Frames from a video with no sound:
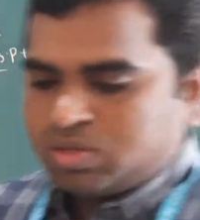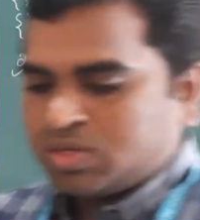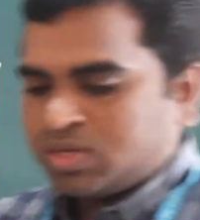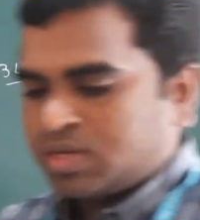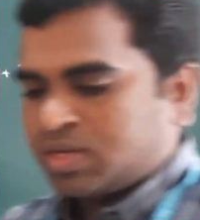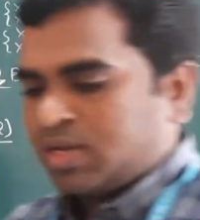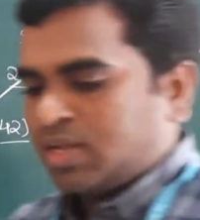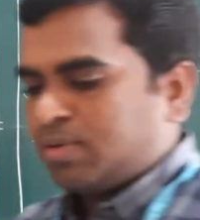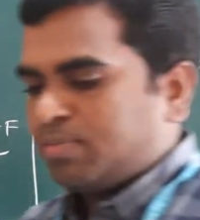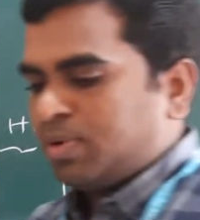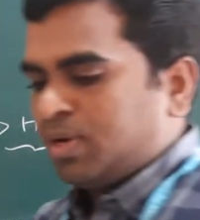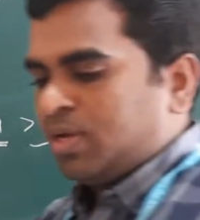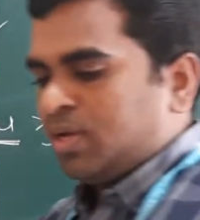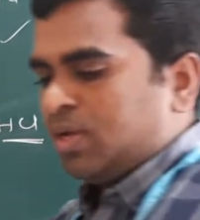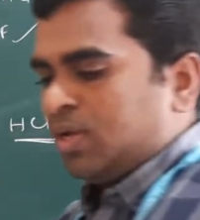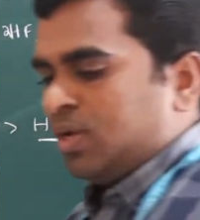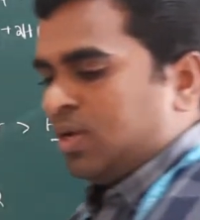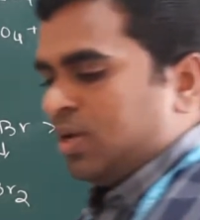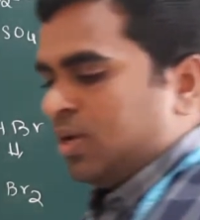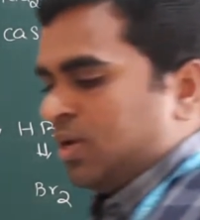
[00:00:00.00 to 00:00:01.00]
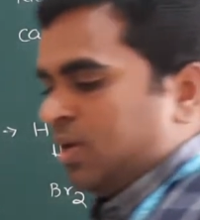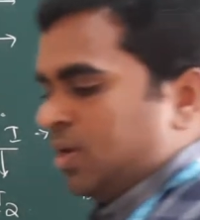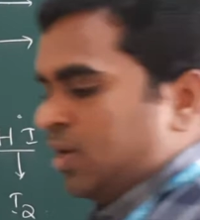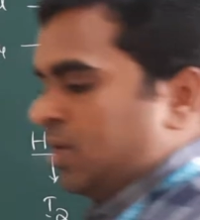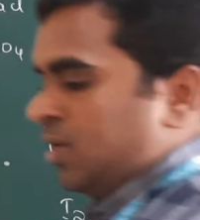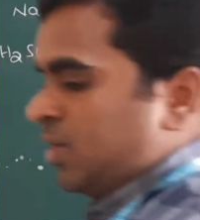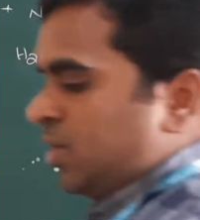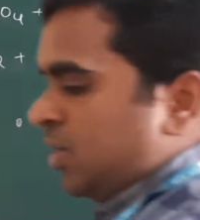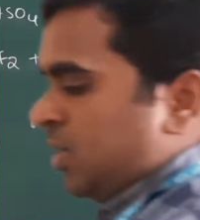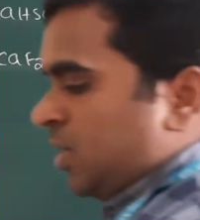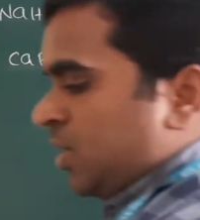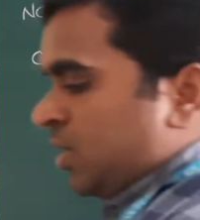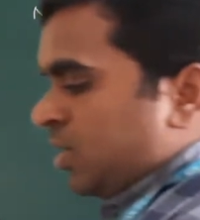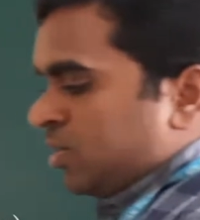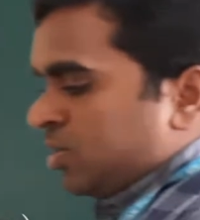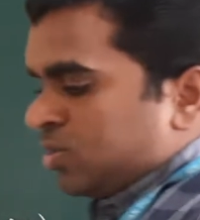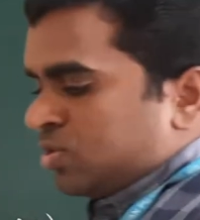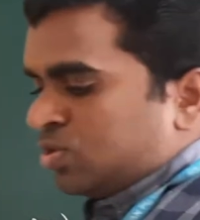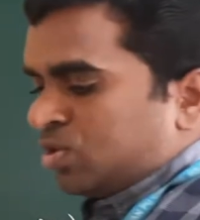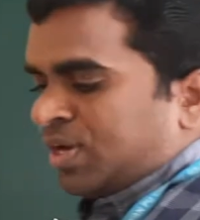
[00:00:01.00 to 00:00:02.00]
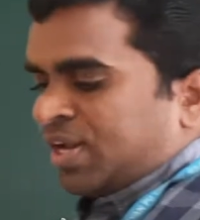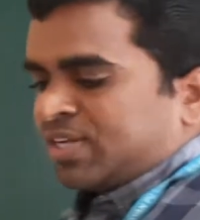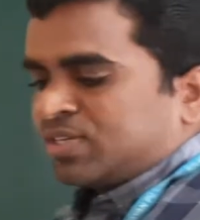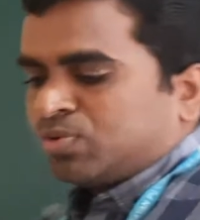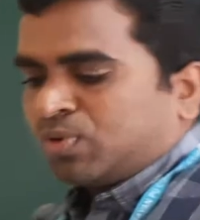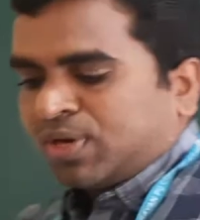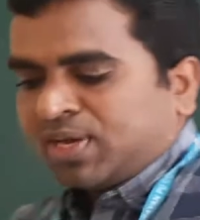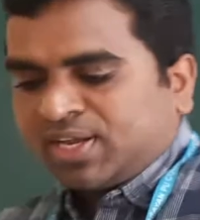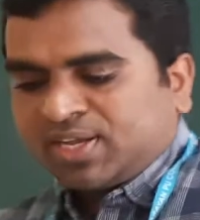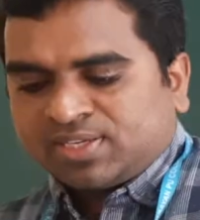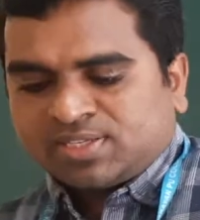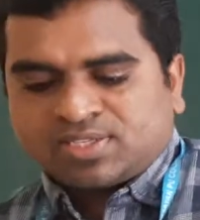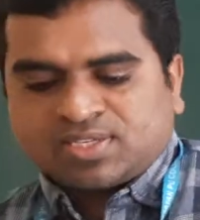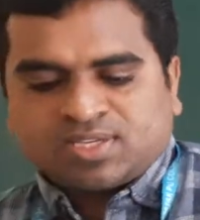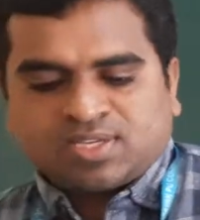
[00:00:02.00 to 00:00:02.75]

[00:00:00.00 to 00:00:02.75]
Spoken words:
Clear? No? So next one is